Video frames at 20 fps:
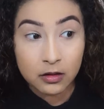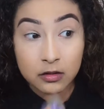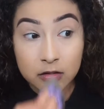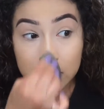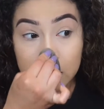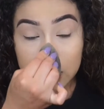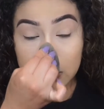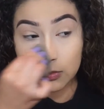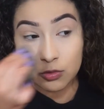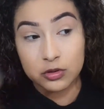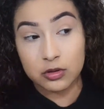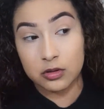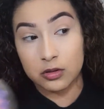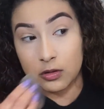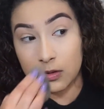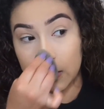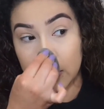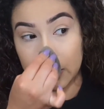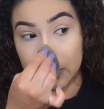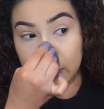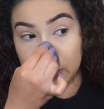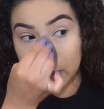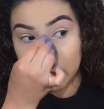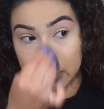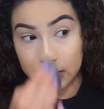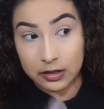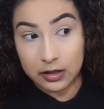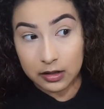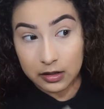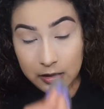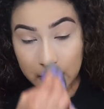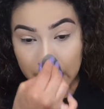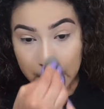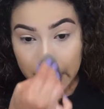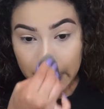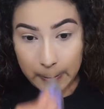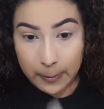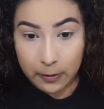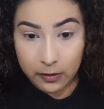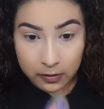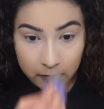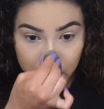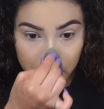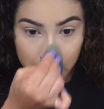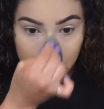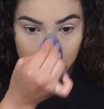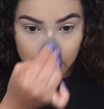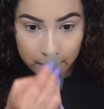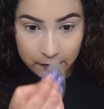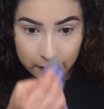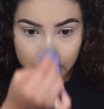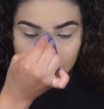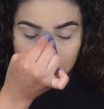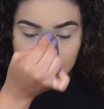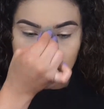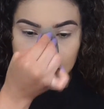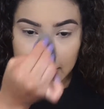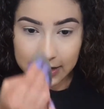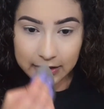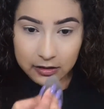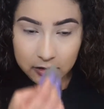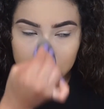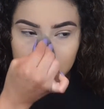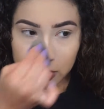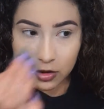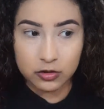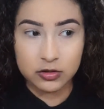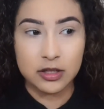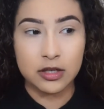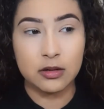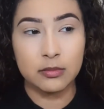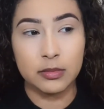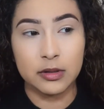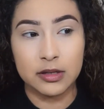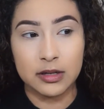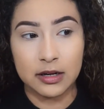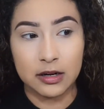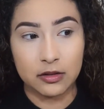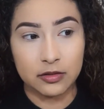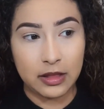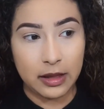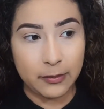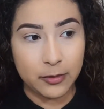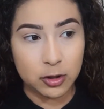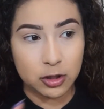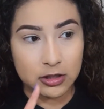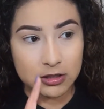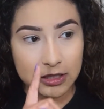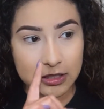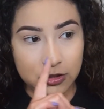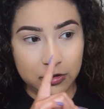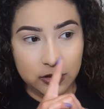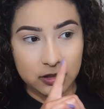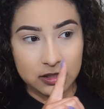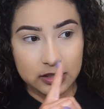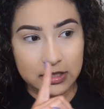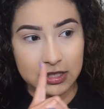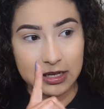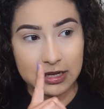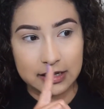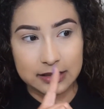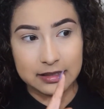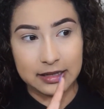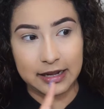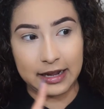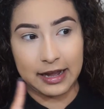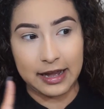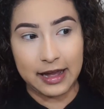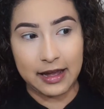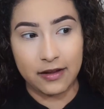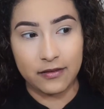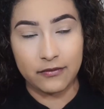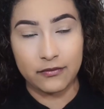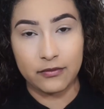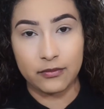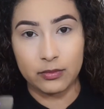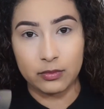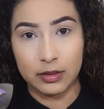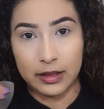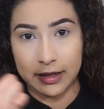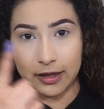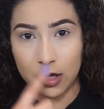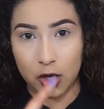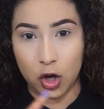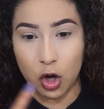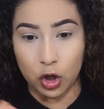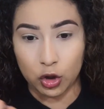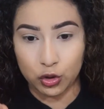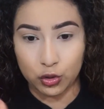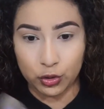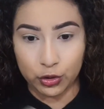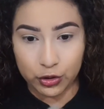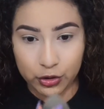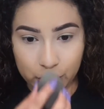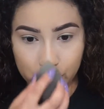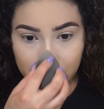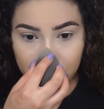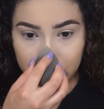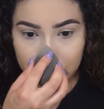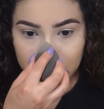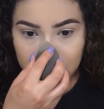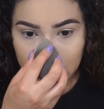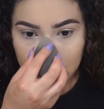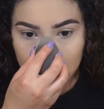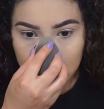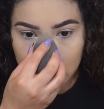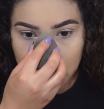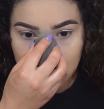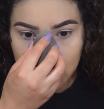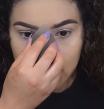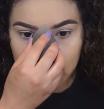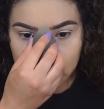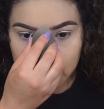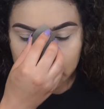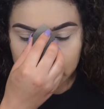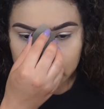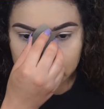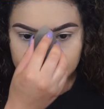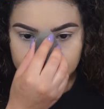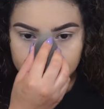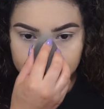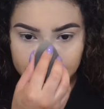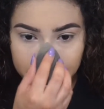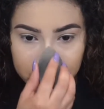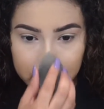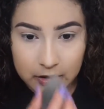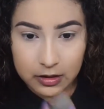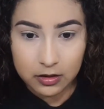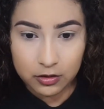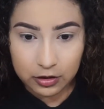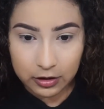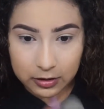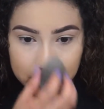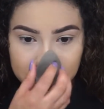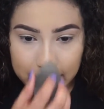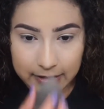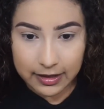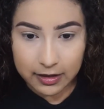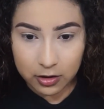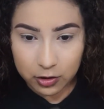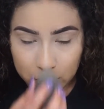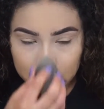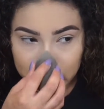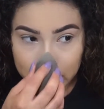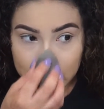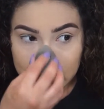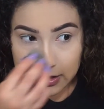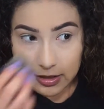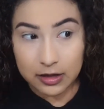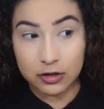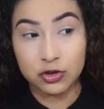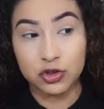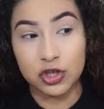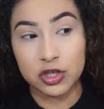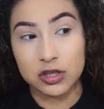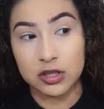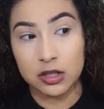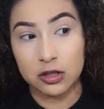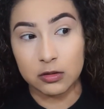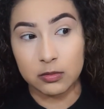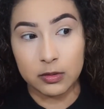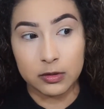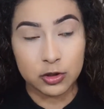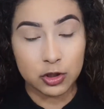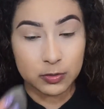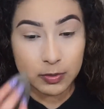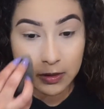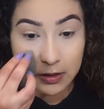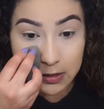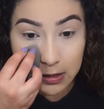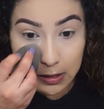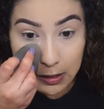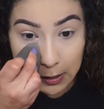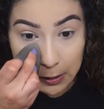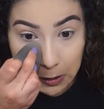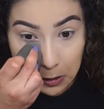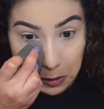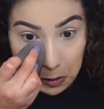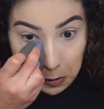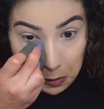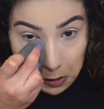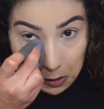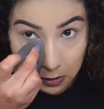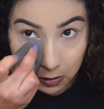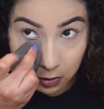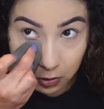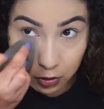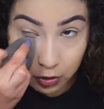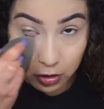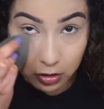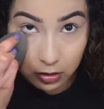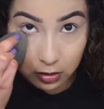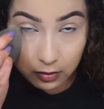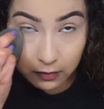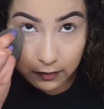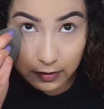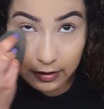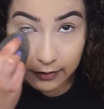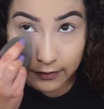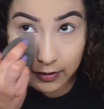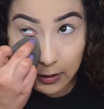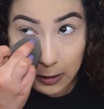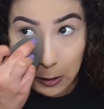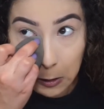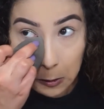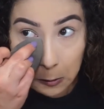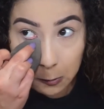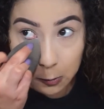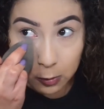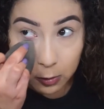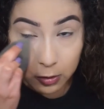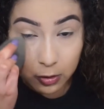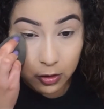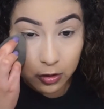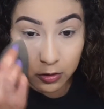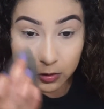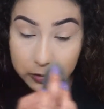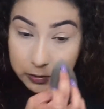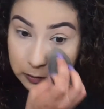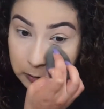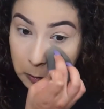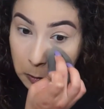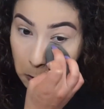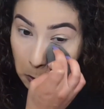So I'm just going to go ahead and blend that out. For the highlight on the nose, I don't blend it out that much because as you can see, it looks like I have like a contoured nose. So that's why I kind of just blend it out just a little bit, just because I like the illusion of having a contoured nose